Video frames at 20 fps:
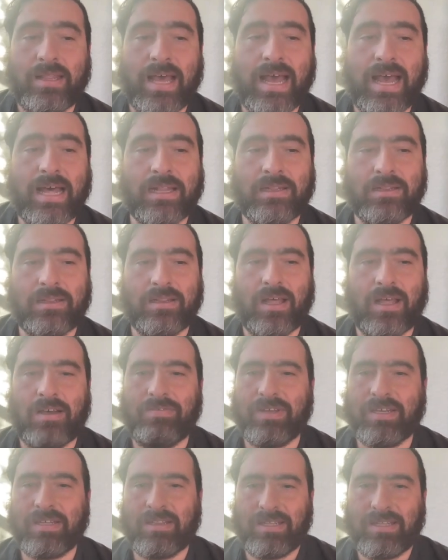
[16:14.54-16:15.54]
that
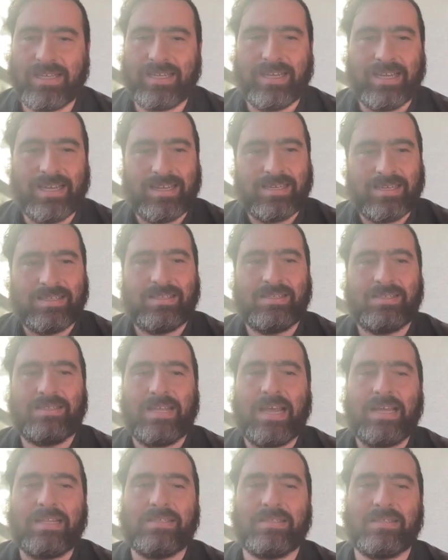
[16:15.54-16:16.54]
lovingly
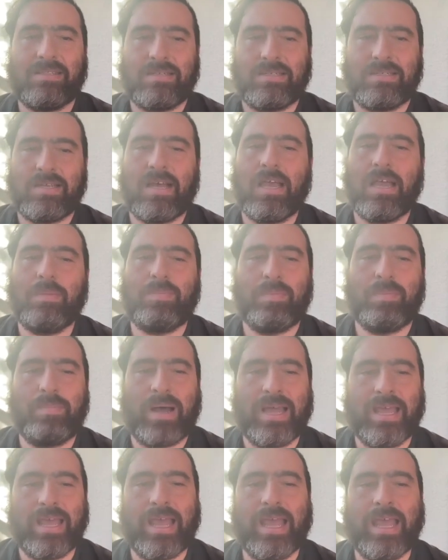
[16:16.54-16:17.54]
sets the type
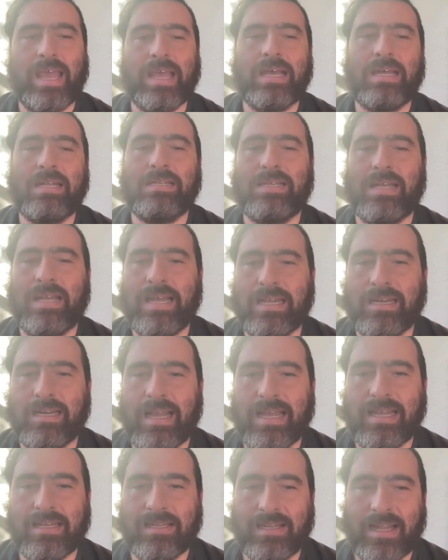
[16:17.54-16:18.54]
by hand and,
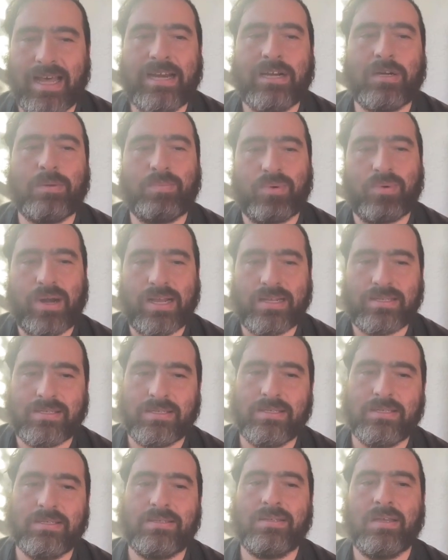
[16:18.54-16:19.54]
and letter
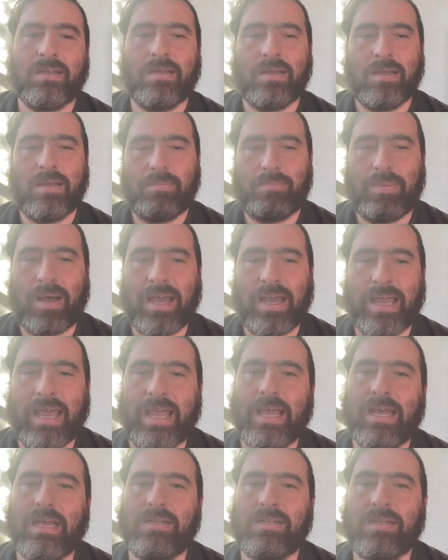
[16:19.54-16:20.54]
presses by
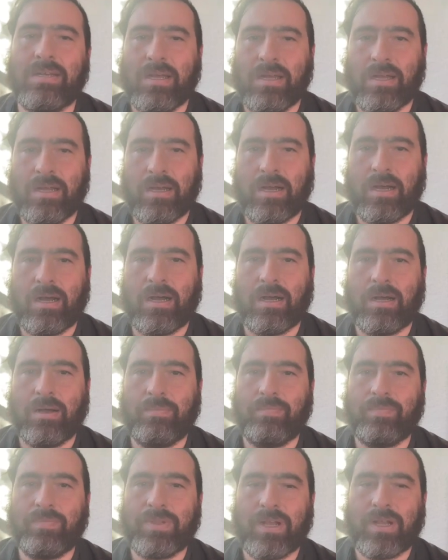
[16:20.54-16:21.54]
hand
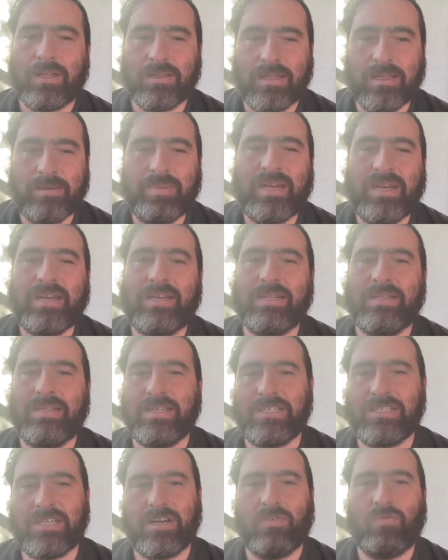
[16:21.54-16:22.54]
um, a limited
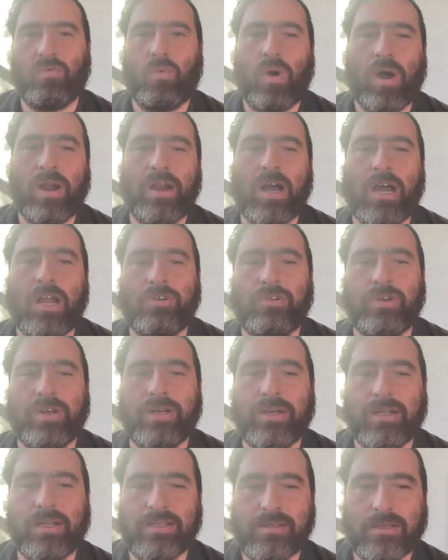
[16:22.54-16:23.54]
edition of
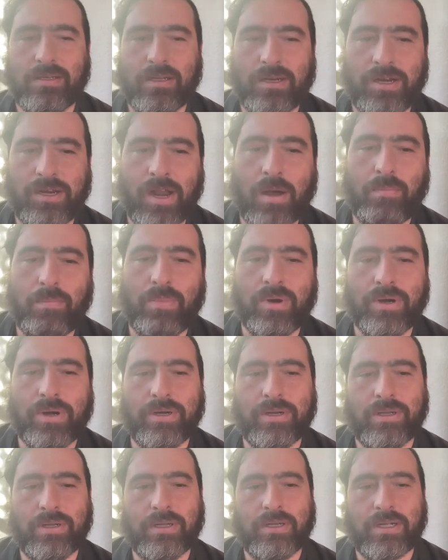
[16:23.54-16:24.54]
100
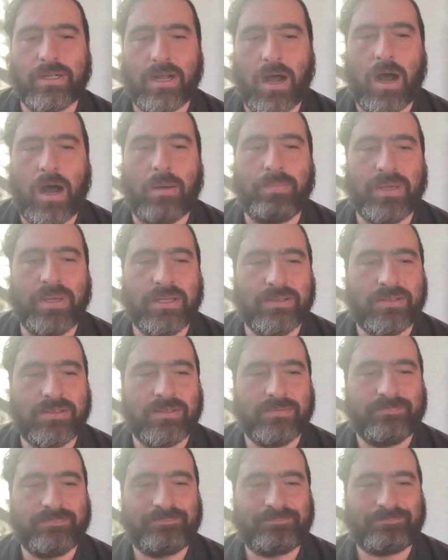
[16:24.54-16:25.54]
numbered
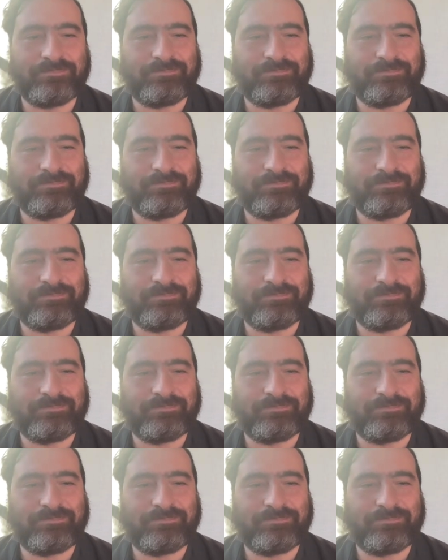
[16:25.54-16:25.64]
copies.